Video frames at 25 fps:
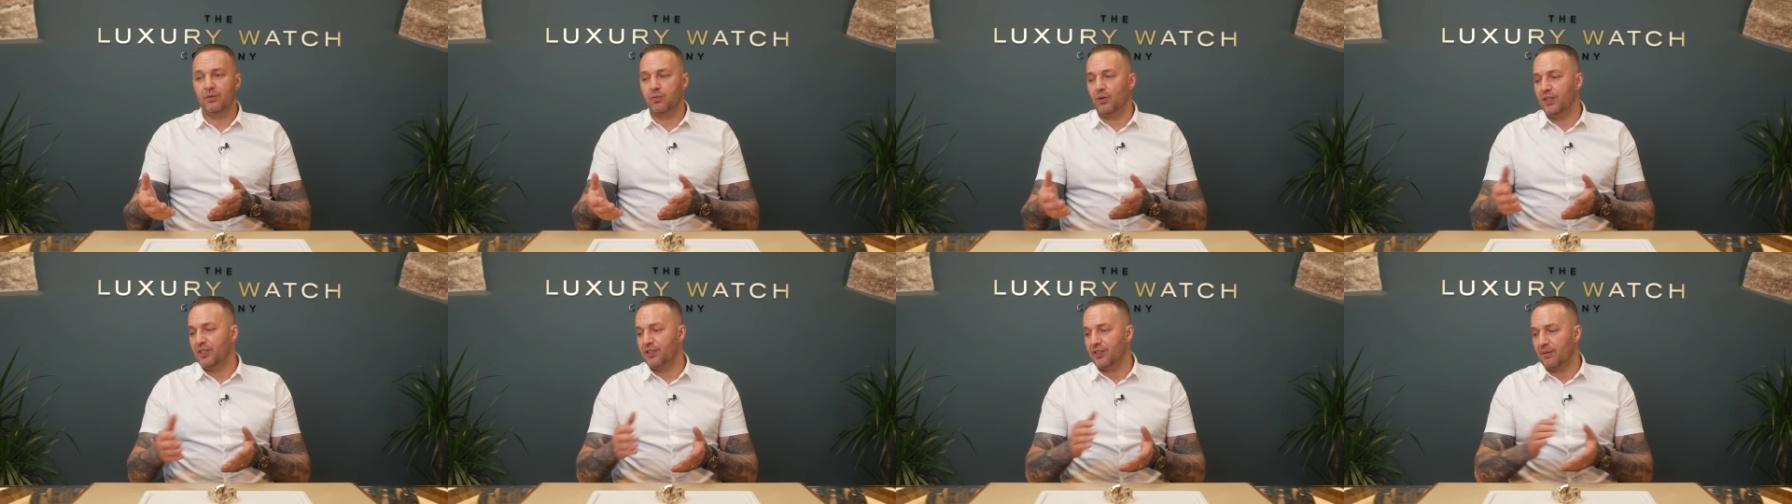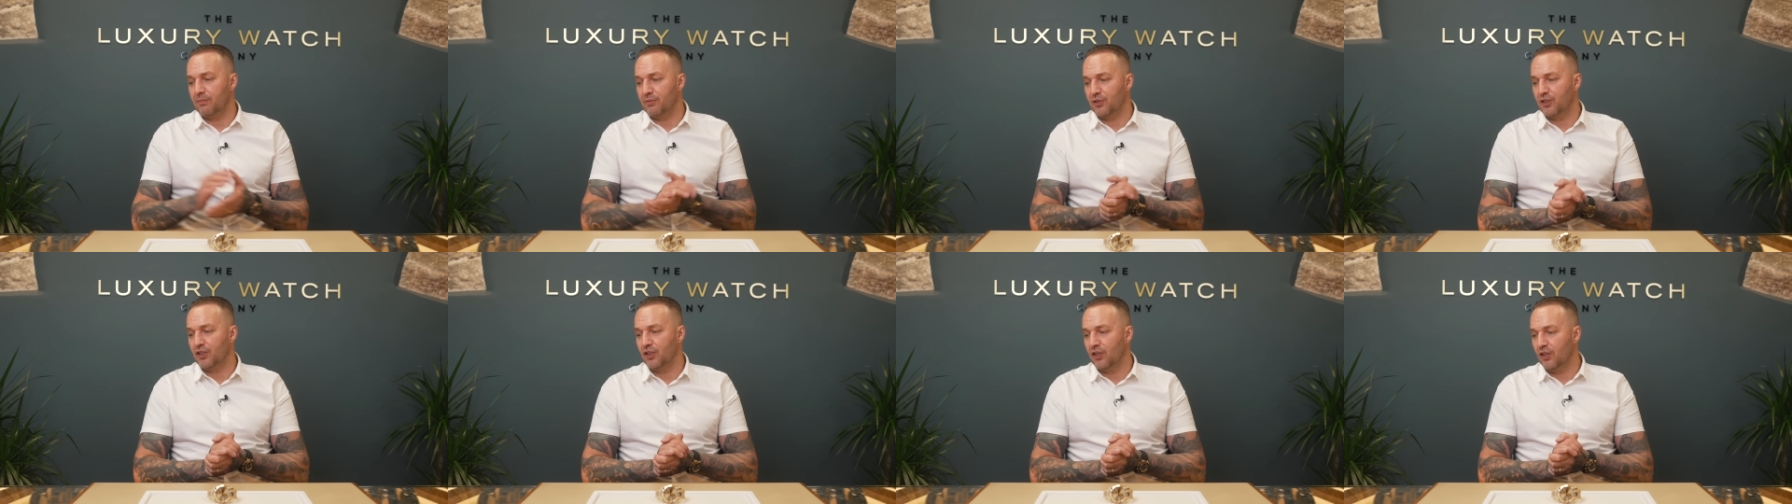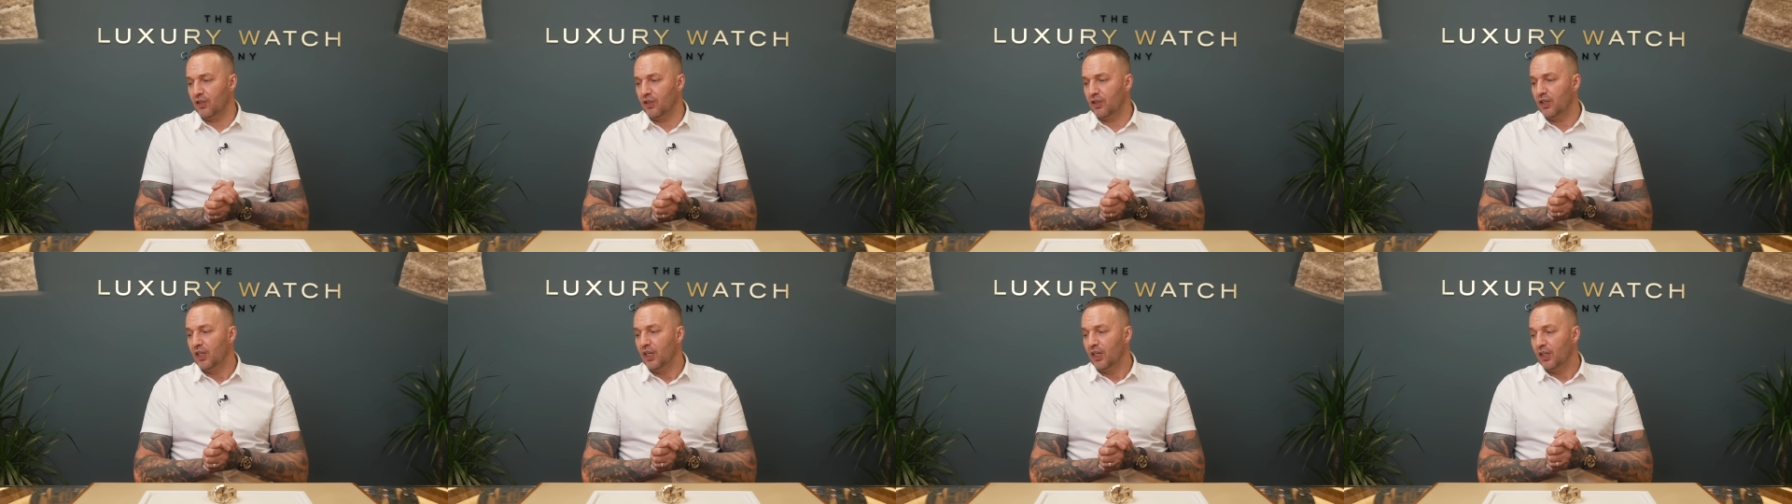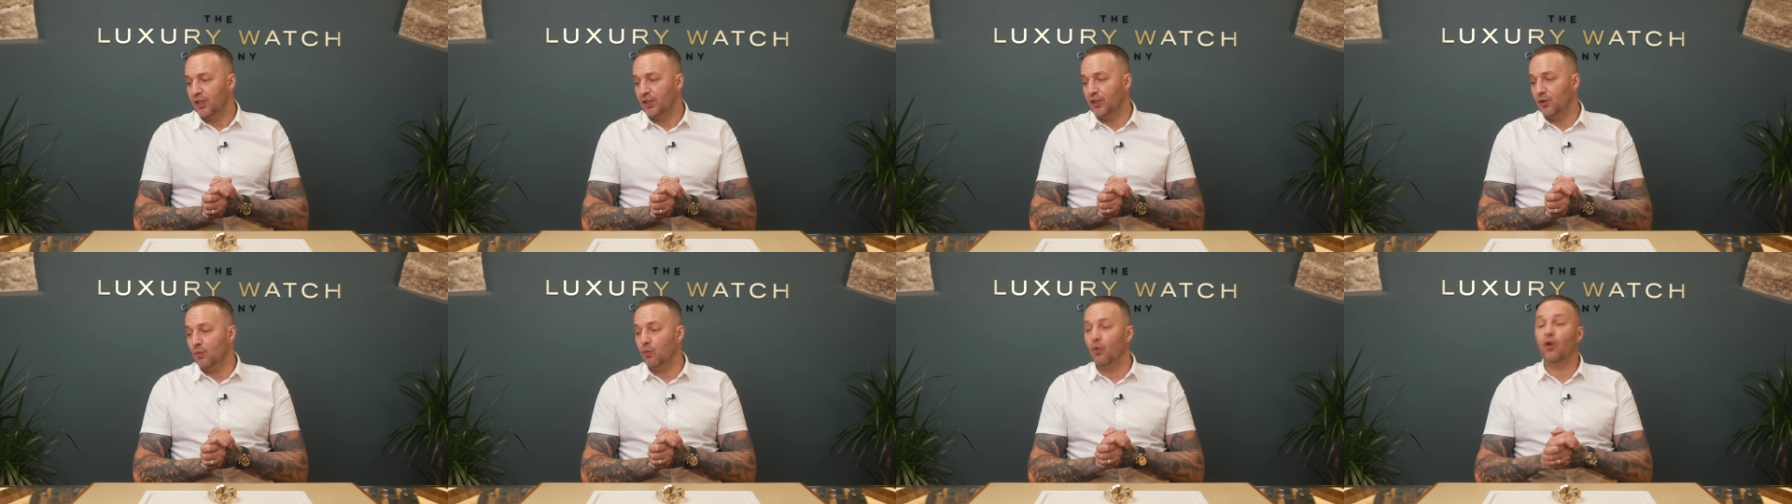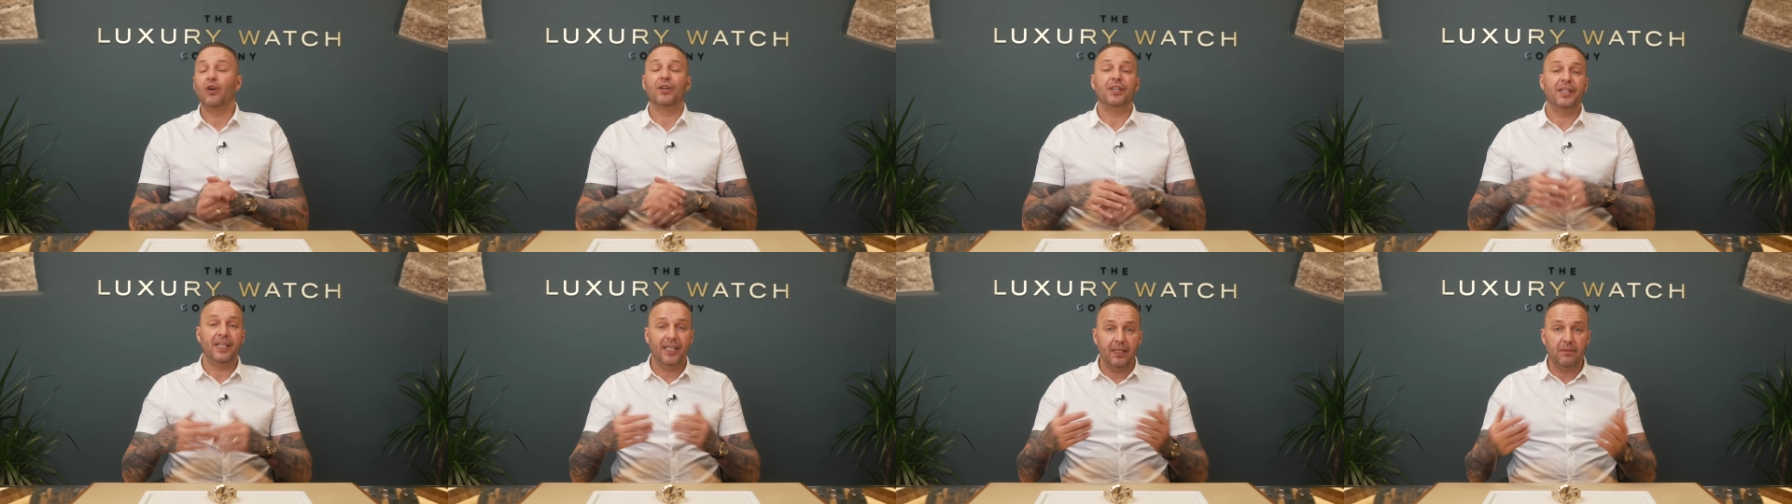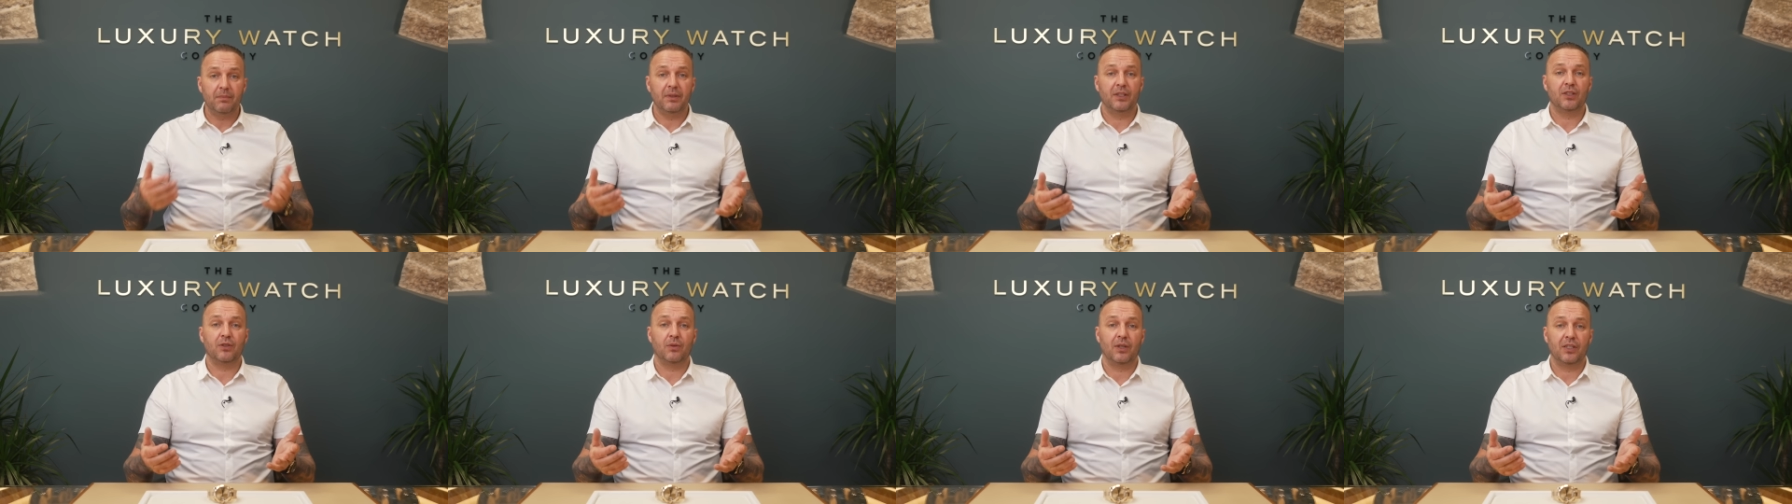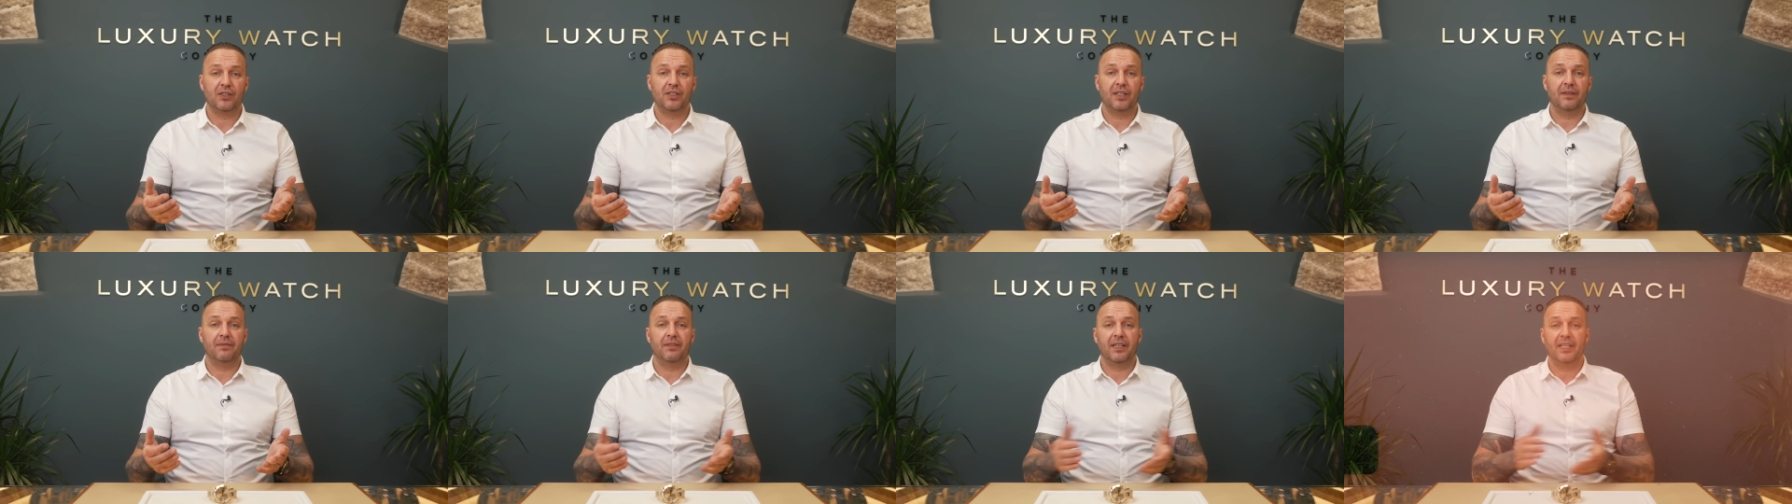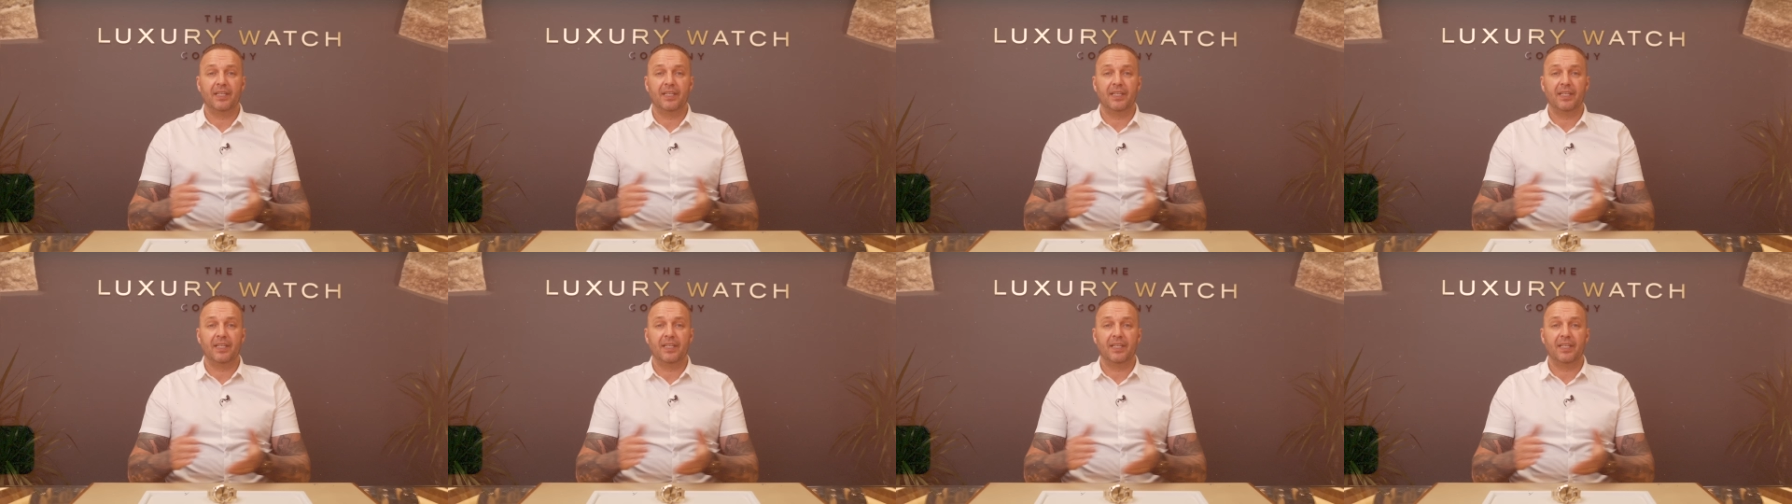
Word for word: which I'm sure you won't need me to actually give